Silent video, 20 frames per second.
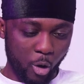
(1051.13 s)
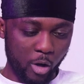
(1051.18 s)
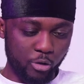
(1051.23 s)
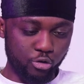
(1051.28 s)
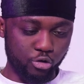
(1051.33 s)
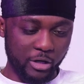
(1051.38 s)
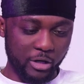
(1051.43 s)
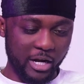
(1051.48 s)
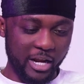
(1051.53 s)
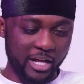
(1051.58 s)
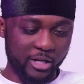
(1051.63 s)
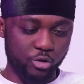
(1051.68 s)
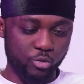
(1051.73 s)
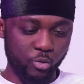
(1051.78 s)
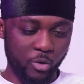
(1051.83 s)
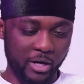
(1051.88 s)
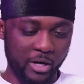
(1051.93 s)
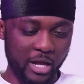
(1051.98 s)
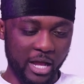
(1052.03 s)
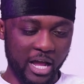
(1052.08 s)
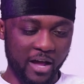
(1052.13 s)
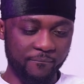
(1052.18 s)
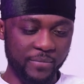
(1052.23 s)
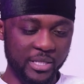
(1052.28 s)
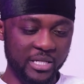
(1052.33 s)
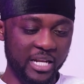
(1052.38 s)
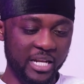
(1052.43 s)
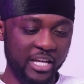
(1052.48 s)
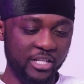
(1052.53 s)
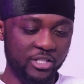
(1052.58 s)
on to the next one. I have
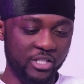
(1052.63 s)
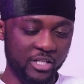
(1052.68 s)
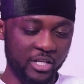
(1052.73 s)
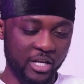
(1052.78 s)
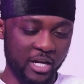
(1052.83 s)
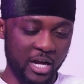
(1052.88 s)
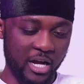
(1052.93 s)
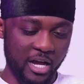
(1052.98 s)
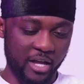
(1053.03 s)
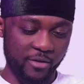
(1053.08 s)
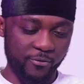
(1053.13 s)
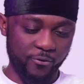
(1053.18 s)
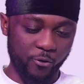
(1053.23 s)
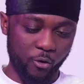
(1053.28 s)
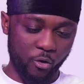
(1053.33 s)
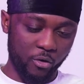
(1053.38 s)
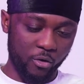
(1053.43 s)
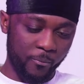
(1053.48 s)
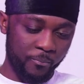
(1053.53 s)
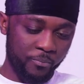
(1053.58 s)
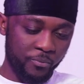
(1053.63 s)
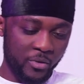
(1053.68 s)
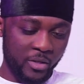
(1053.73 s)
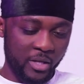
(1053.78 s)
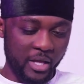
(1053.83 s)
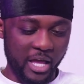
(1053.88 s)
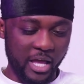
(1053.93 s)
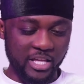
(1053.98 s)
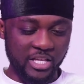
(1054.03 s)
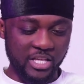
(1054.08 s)
been dating a guy for
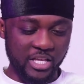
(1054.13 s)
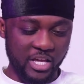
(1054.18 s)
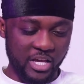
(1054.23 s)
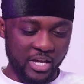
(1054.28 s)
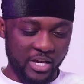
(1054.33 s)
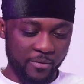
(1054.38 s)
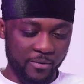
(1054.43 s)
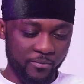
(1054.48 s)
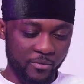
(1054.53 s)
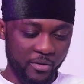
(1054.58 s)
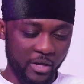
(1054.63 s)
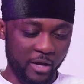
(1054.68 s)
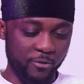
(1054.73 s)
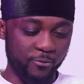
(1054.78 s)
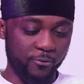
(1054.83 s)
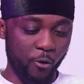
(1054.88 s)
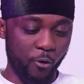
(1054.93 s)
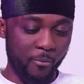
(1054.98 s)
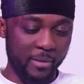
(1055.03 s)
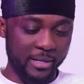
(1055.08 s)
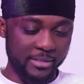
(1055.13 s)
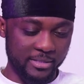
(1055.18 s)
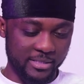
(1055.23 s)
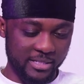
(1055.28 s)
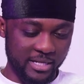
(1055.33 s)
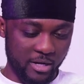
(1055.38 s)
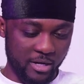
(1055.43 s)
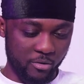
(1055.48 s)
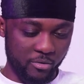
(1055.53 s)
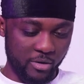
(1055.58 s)
a year and 4 months
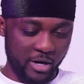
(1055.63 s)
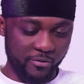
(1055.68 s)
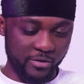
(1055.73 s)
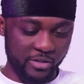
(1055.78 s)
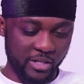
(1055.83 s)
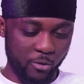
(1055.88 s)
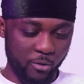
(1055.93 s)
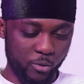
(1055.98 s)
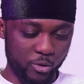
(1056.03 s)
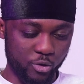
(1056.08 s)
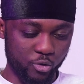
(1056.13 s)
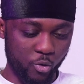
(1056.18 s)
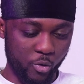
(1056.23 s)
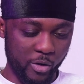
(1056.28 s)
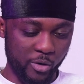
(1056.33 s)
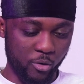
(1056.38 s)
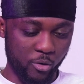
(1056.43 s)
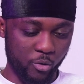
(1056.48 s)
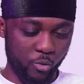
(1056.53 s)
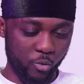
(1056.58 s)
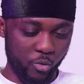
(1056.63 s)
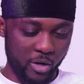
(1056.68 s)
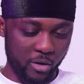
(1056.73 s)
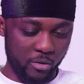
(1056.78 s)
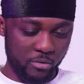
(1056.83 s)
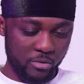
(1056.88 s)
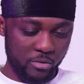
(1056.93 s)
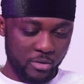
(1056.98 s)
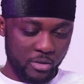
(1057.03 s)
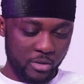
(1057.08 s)
now. Everything was going on
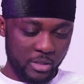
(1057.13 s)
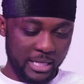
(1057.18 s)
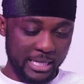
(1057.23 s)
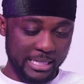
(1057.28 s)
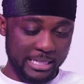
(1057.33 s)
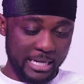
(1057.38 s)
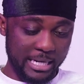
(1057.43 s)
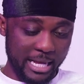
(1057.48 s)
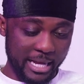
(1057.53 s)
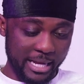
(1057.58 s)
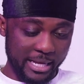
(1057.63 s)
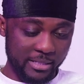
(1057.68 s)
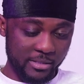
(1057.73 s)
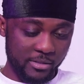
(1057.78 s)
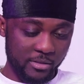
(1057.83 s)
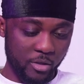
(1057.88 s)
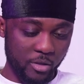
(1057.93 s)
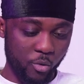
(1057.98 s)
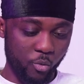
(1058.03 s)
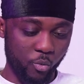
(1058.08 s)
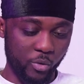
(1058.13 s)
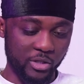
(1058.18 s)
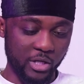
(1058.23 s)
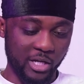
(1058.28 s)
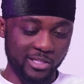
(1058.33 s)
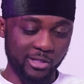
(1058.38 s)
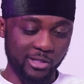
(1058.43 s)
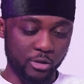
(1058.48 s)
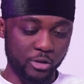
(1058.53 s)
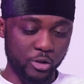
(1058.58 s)
well and nice with
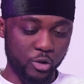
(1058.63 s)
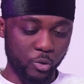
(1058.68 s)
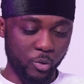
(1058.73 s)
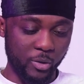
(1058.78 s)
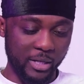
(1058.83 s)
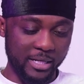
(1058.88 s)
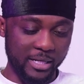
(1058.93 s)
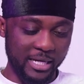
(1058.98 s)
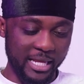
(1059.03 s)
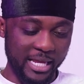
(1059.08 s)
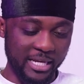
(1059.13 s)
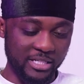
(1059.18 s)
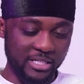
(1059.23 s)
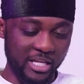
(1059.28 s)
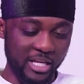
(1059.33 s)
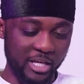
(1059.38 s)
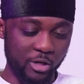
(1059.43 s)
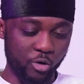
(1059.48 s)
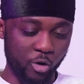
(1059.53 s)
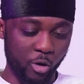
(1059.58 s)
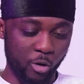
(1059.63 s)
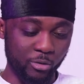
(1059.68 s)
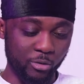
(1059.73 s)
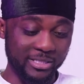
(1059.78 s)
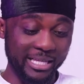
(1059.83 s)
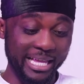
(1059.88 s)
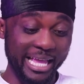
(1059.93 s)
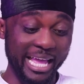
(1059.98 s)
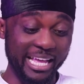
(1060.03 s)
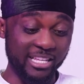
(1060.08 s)
us until a lady he
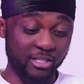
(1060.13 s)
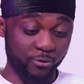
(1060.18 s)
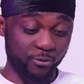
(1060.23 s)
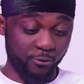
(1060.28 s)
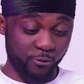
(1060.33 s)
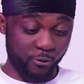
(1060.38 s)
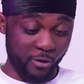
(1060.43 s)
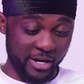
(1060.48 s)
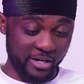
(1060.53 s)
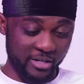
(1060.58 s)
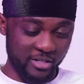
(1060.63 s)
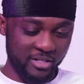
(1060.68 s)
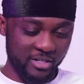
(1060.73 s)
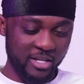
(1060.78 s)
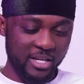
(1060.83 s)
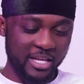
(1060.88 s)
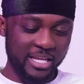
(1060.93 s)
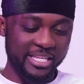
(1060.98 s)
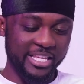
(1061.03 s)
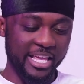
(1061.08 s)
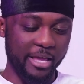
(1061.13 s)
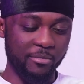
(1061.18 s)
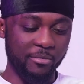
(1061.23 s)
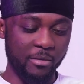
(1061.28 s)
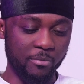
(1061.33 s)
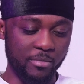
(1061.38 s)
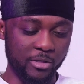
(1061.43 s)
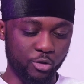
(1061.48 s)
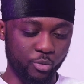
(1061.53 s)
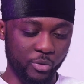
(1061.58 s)
calls his friend came
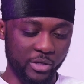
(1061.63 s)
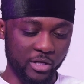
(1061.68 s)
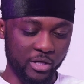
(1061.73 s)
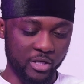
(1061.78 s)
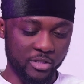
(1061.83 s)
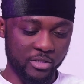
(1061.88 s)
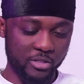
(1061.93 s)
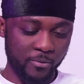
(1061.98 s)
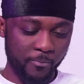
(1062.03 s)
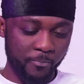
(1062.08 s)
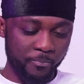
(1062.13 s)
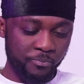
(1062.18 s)
in between us.